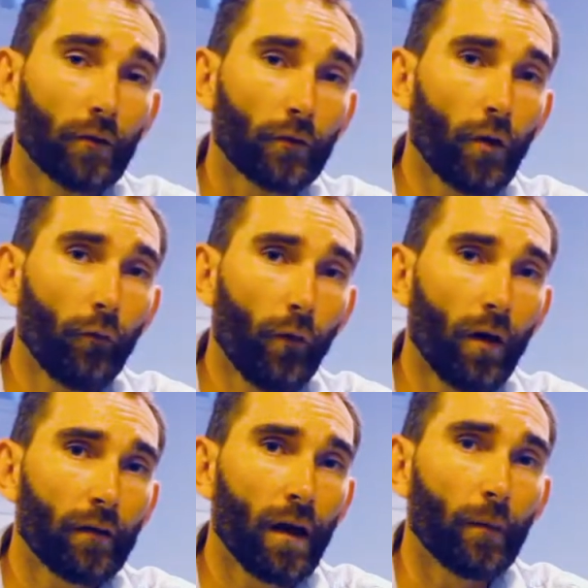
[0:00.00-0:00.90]
So
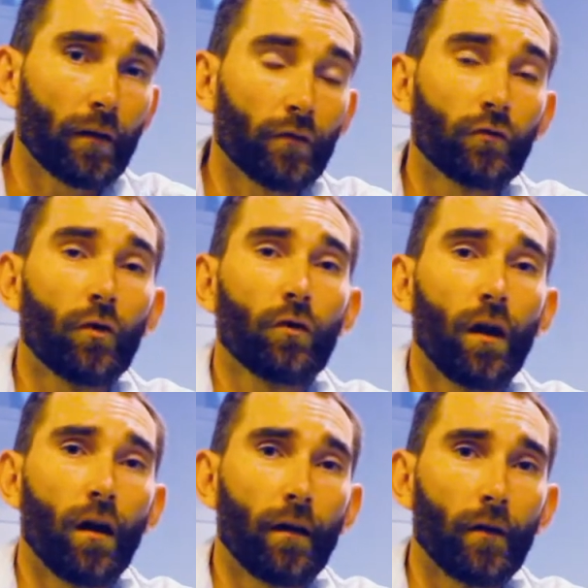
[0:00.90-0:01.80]
far I've got my control
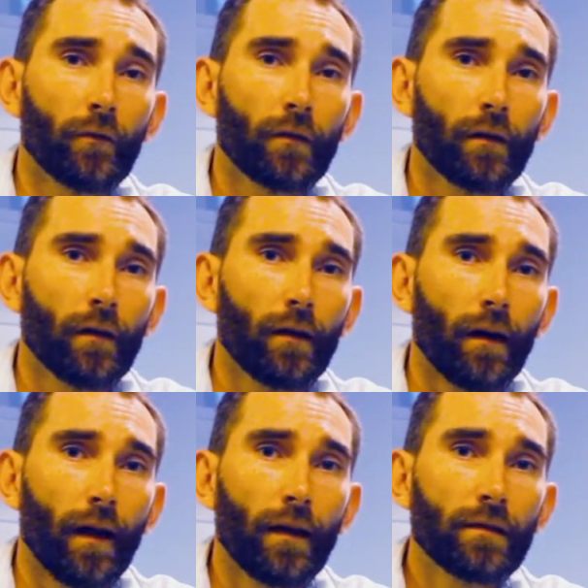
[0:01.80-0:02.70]
card out,
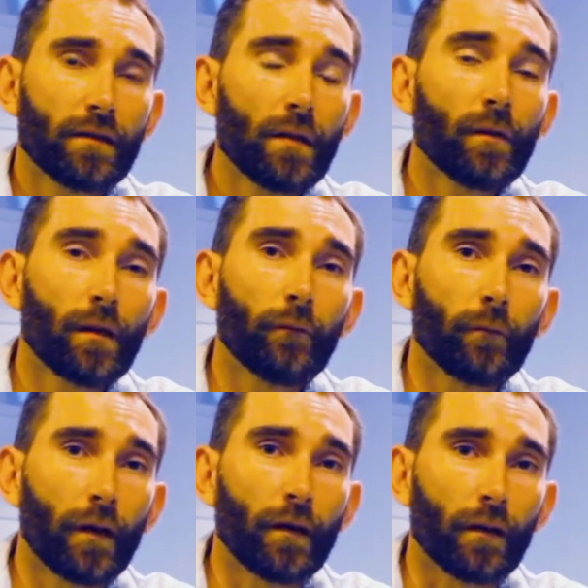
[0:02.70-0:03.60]
and it's keeping him from
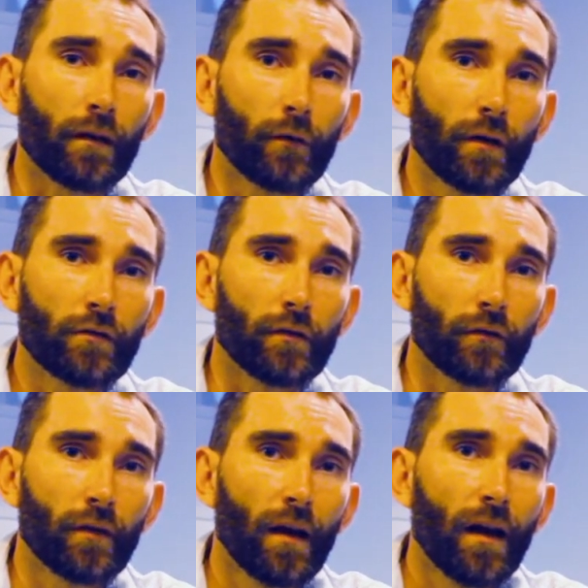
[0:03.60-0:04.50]
getting any
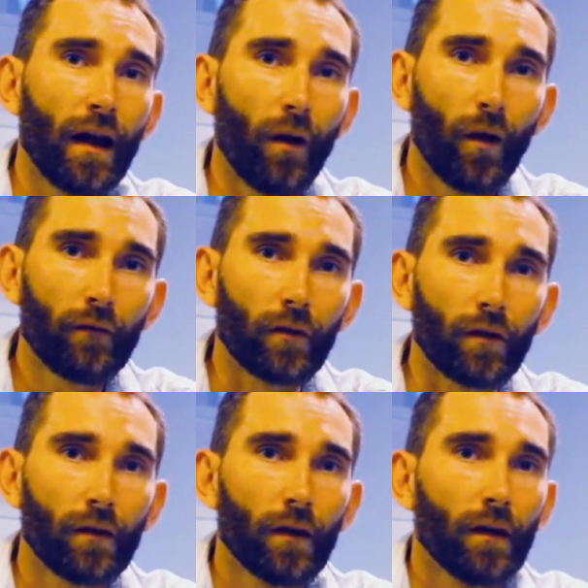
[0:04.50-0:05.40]
creatures.
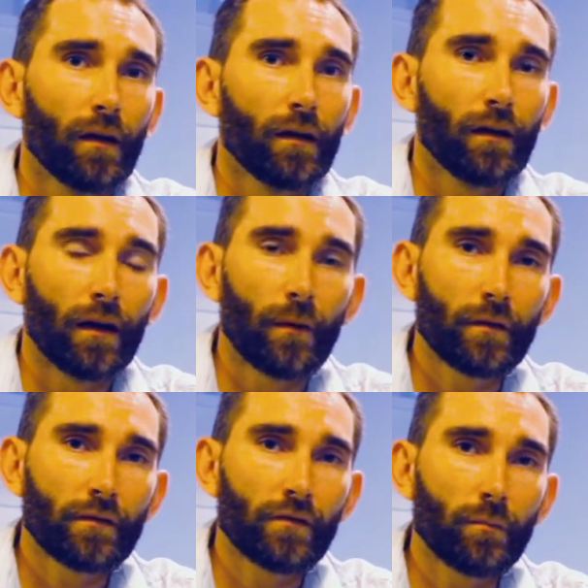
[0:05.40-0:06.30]
However, I'm in
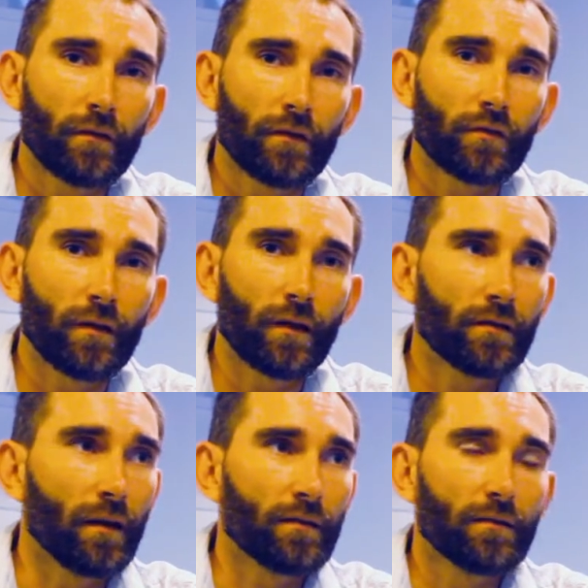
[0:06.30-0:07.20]
such a position that he's
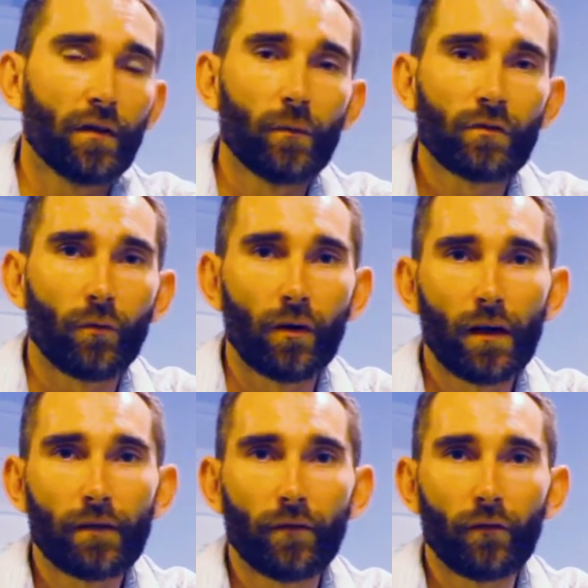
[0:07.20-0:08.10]
got so much more
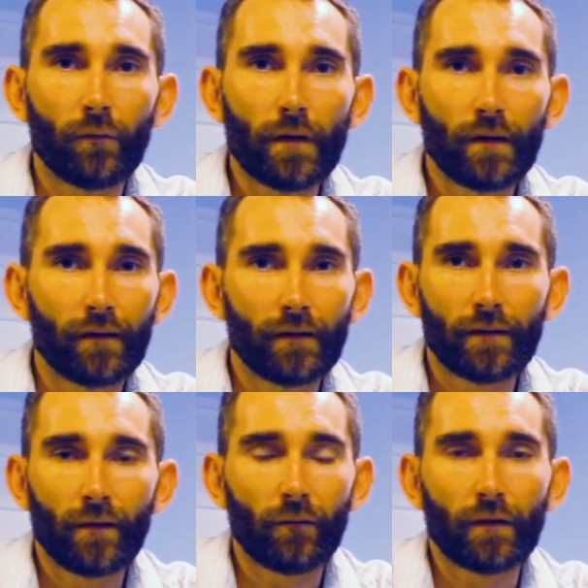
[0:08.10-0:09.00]
life over me, I
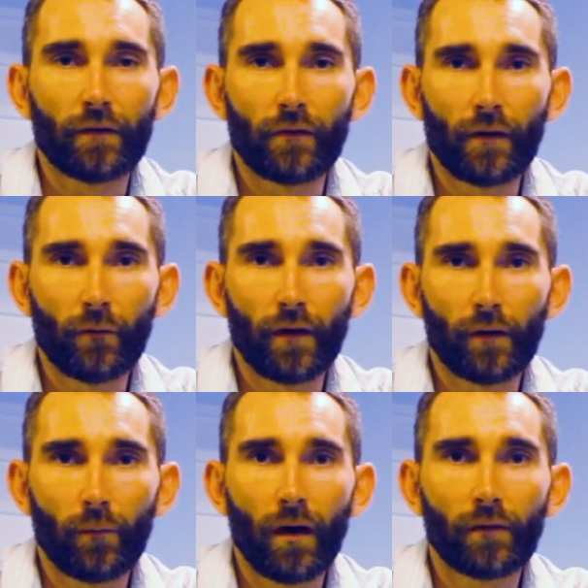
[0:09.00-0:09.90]
don't think there's any way I
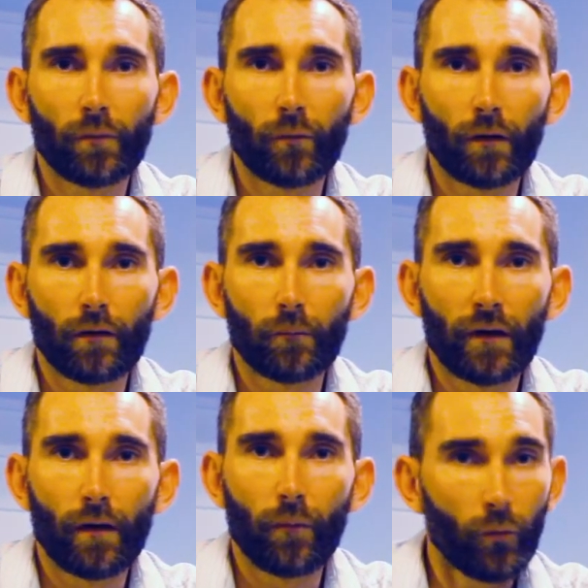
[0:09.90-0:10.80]
can possibly whittle him
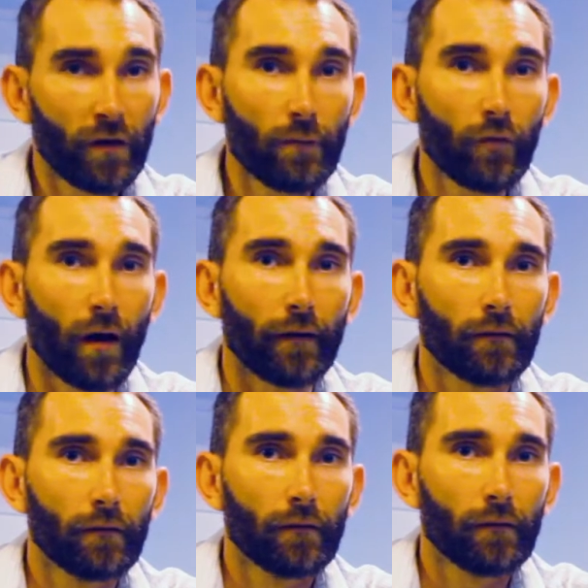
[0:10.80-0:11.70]
down. But we'll keep trying.
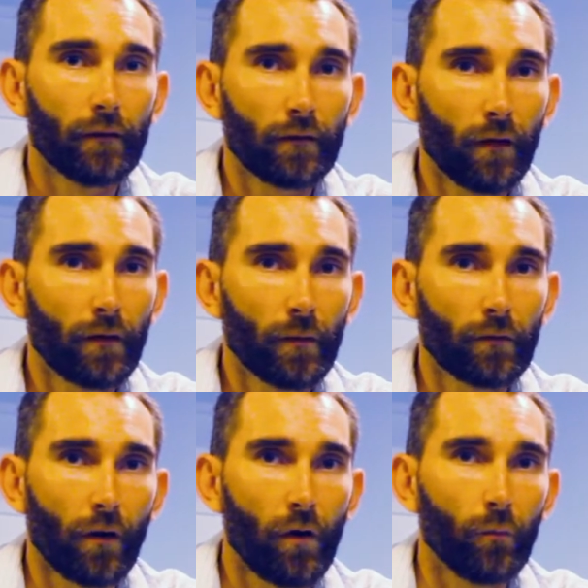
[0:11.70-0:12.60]
It's all
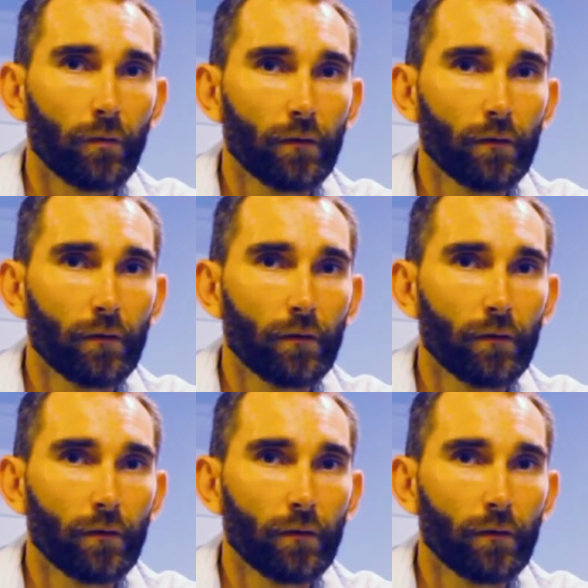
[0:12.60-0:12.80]
about hope.